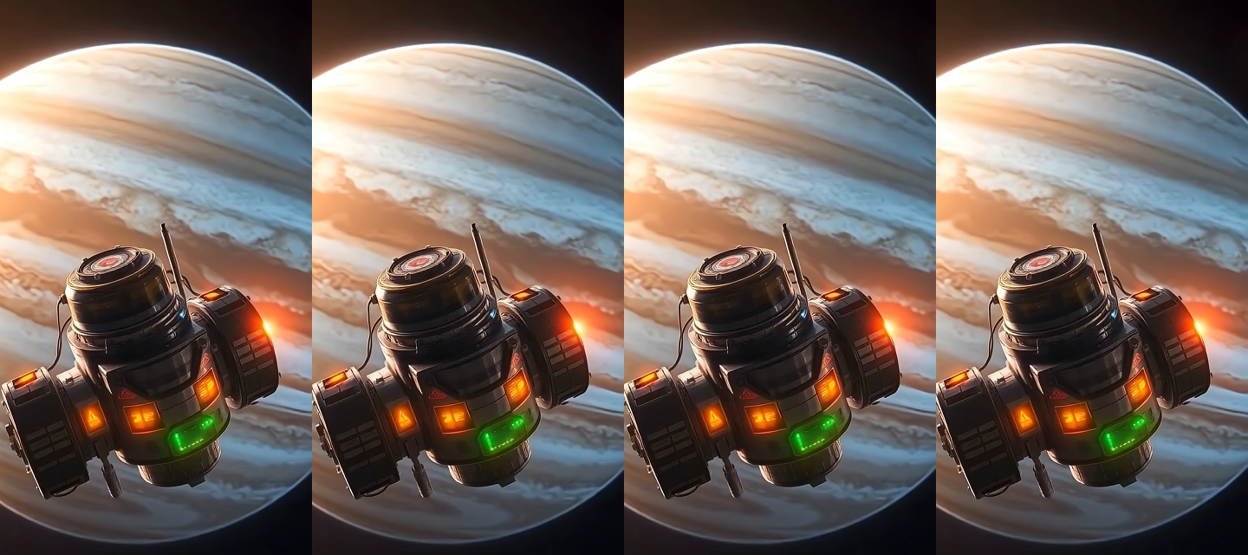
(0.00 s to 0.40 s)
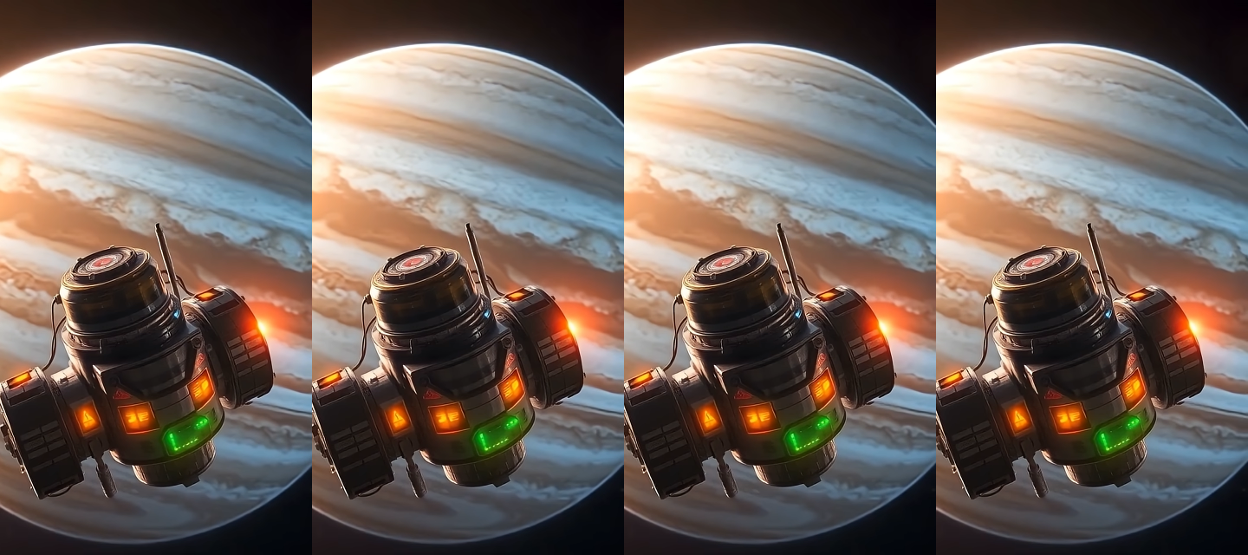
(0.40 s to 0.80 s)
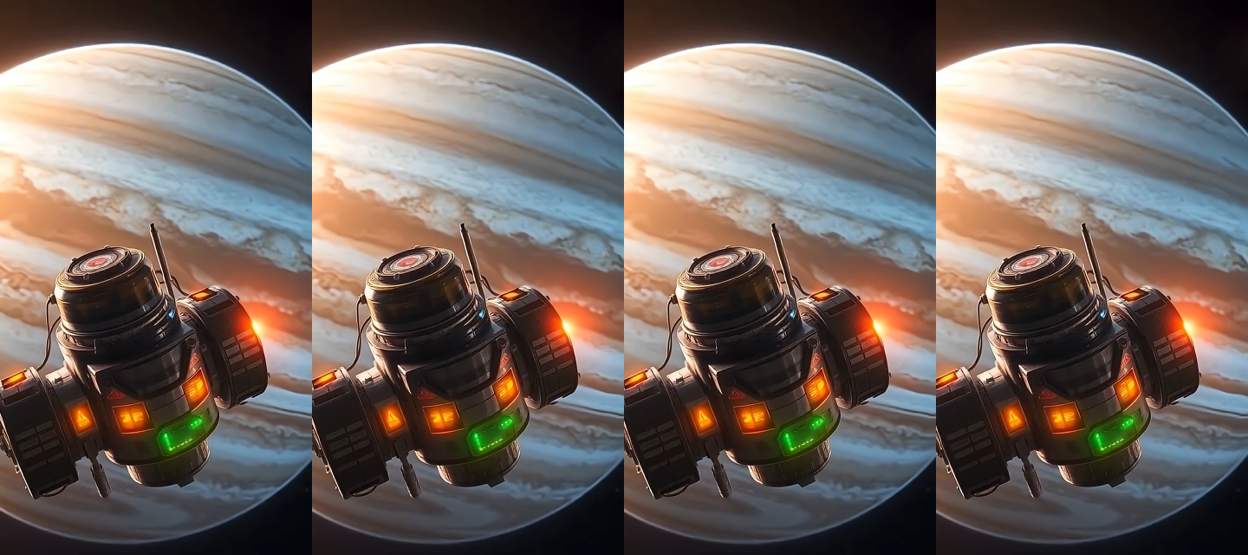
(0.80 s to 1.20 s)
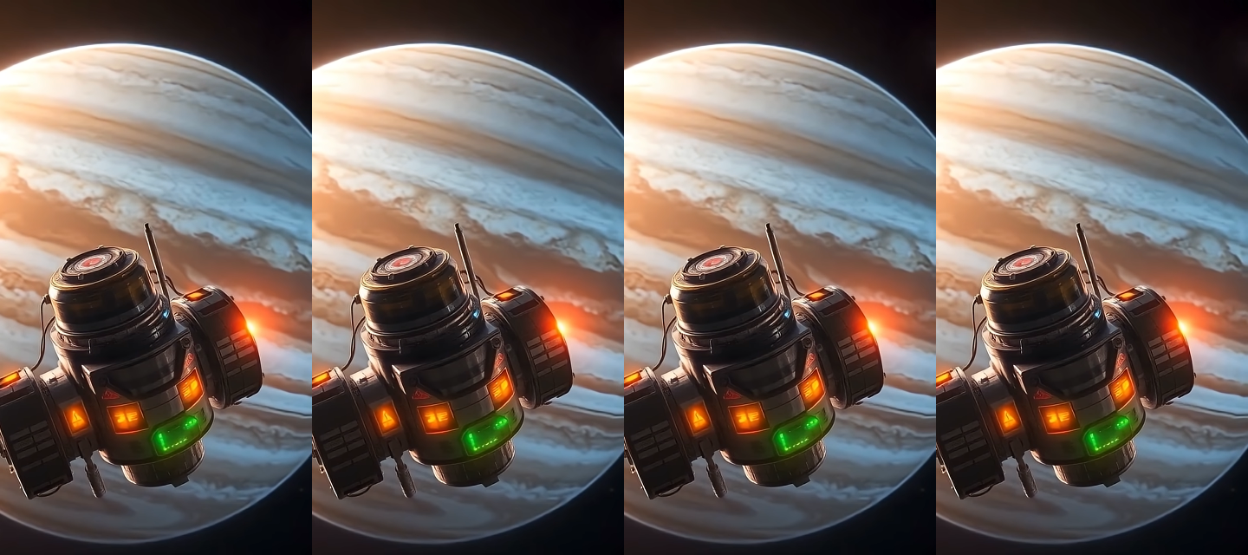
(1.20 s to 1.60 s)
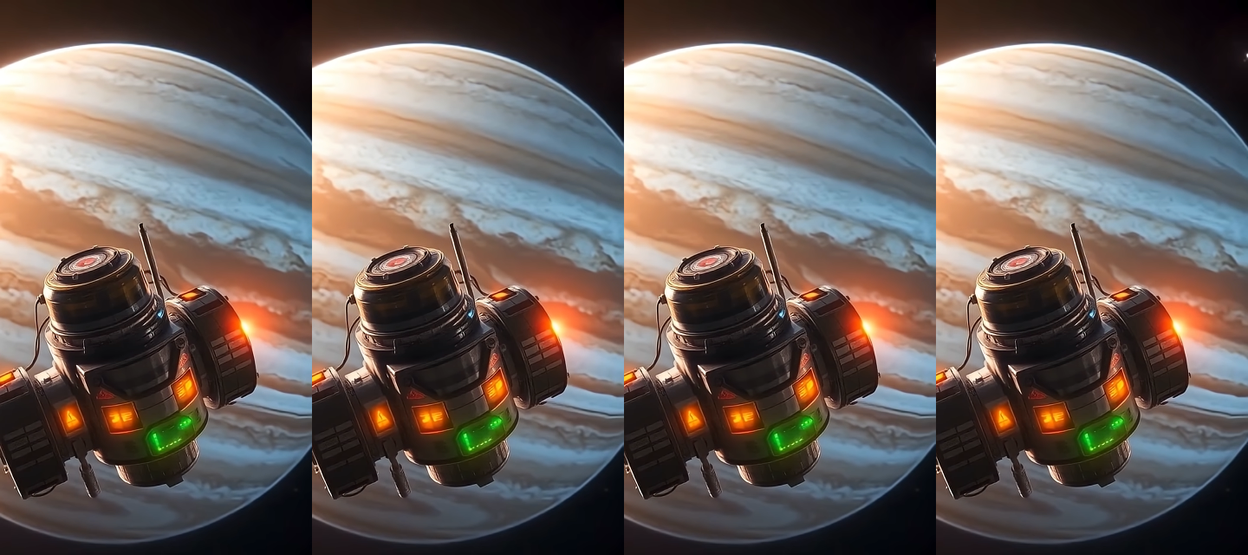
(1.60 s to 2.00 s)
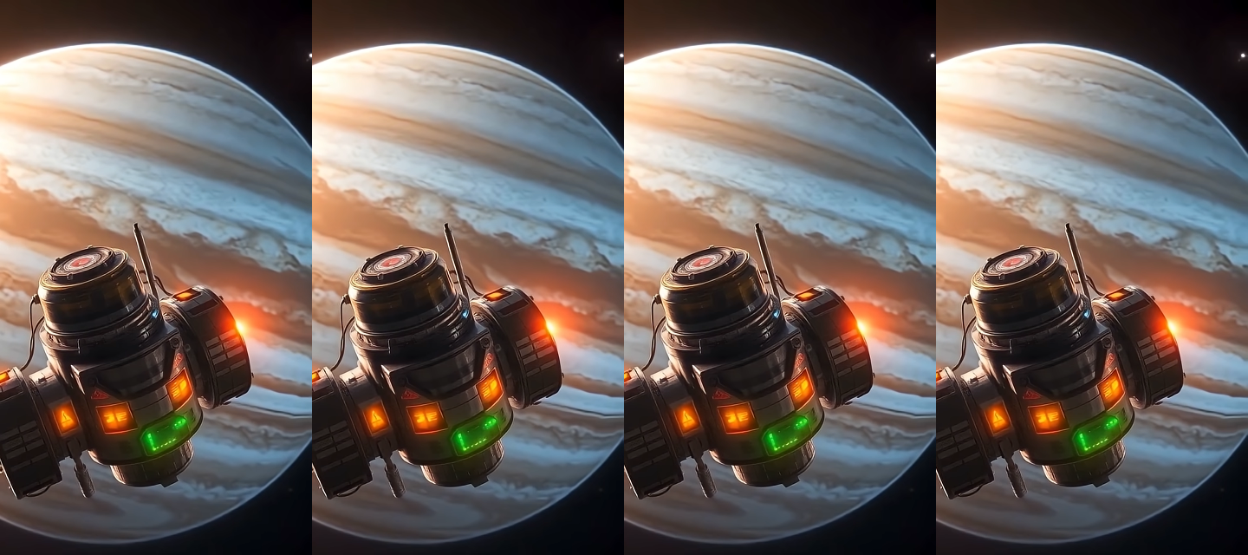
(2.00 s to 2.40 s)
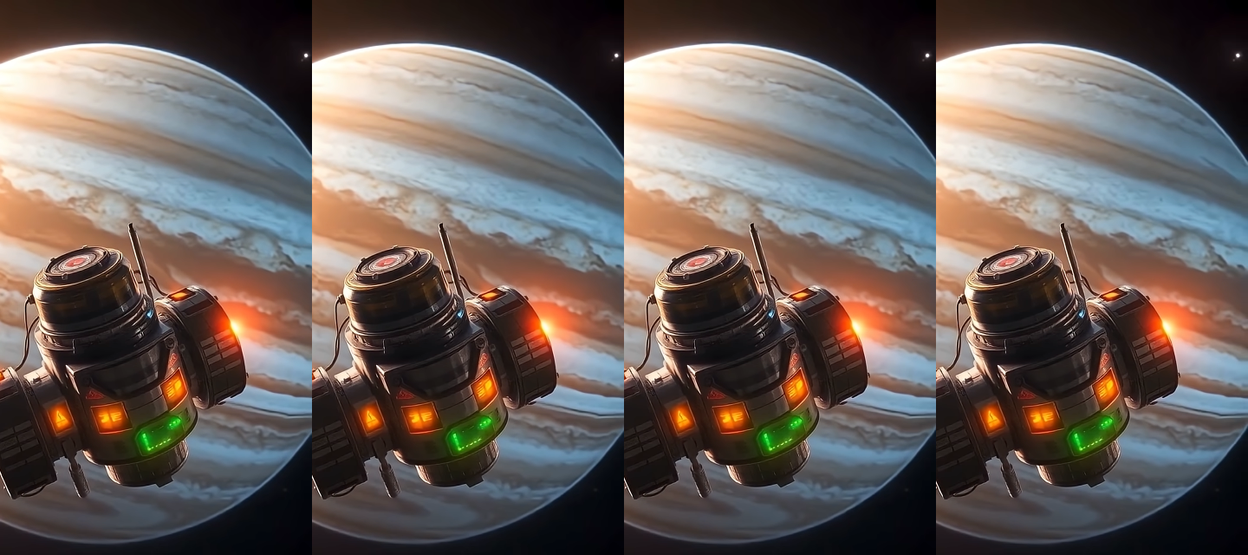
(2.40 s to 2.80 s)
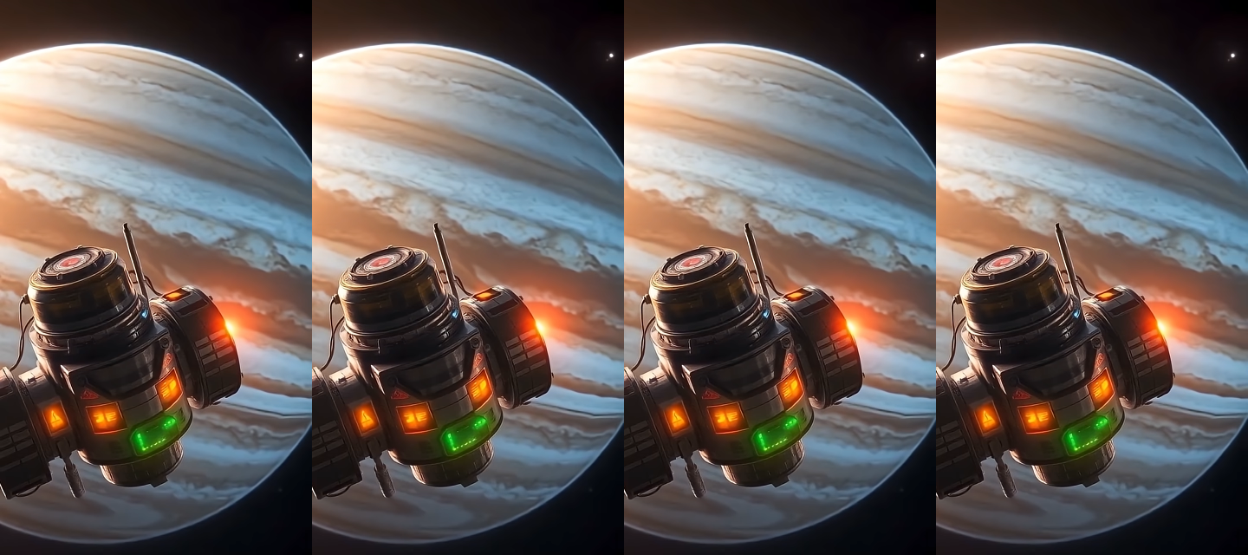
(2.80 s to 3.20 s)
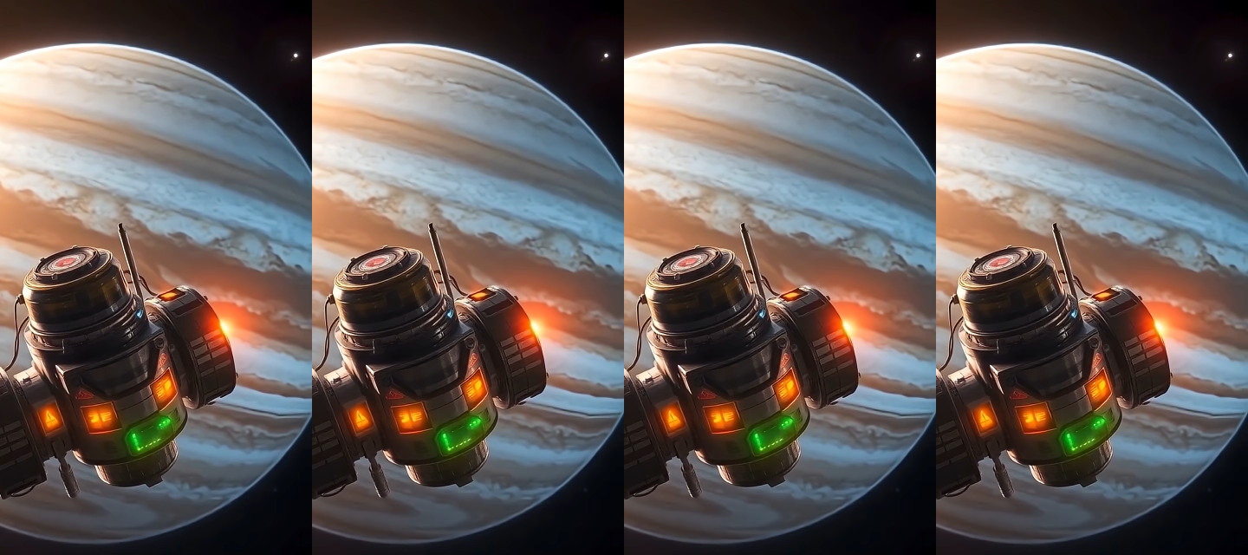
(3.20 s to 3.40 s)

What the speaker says: (no speaker visible)